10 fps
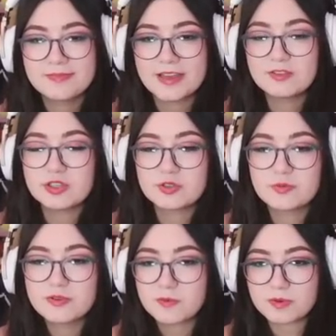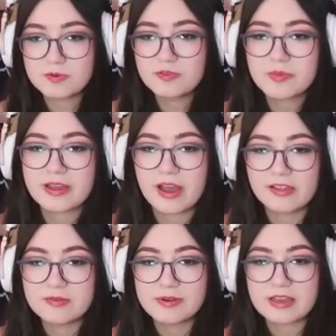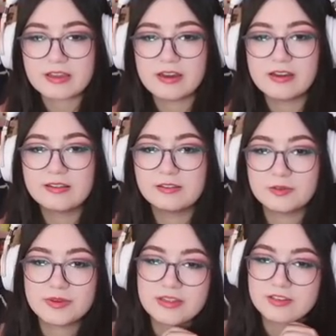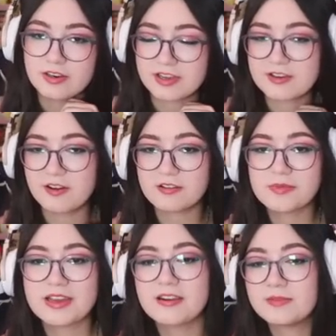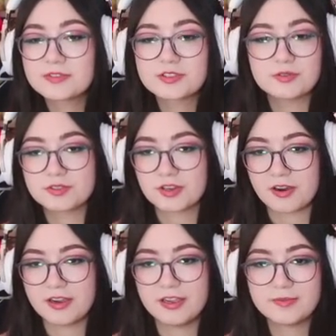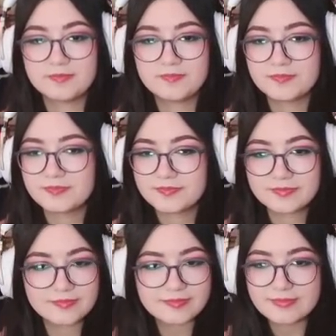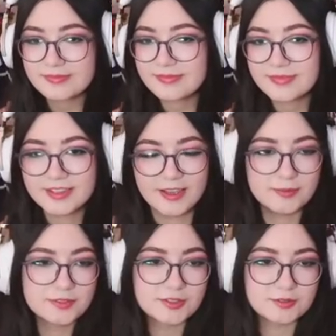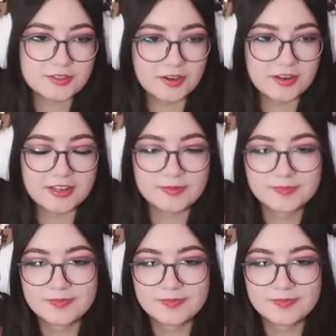I just removed Boone from my island, but I got Louie the Donkey Kong man. I'm so sorry. I'm so sorry.